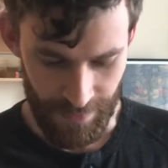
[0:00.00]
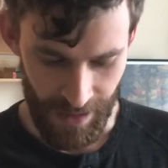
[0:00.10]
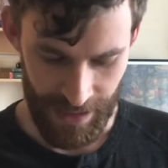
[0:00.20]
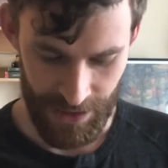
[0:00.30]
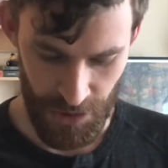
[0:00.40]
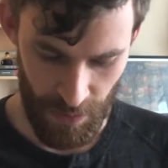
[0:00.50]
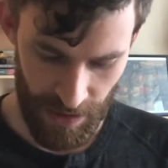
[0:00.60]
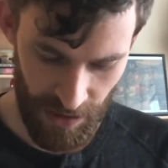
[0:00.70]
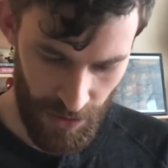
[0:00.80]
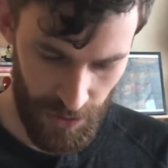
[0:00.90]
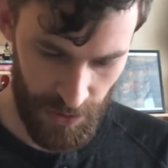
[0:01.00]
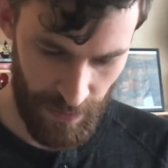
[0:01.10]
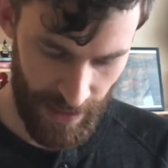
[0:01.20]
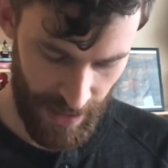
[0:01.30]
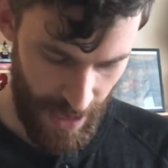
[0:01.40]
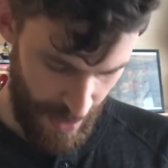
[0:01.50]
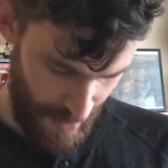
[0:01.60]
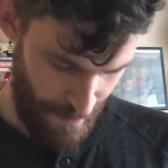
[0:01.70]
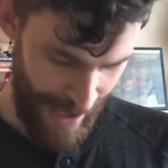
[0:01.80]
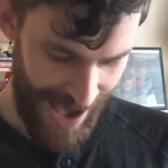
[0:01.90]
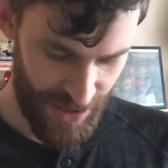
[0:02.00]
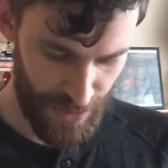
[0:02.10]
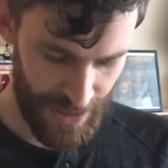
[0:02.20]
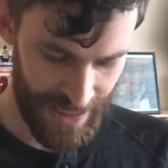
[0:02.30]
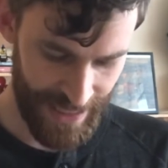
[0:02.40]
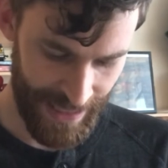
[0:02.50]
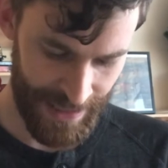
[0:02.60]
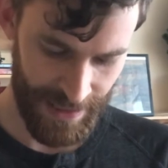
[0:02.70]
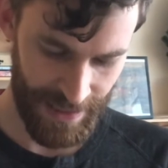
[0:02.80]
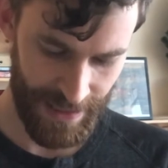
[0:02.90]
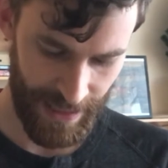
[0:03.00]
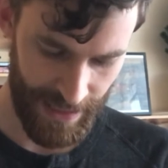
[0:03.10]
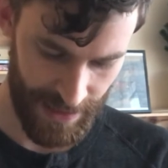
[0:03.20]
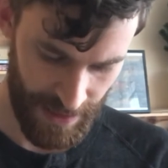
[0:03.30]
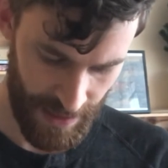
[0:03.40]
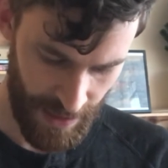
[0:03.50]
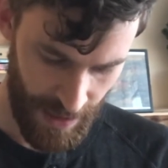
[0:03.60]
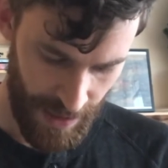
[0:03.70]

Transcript: I just want to close with Matthew 6:6.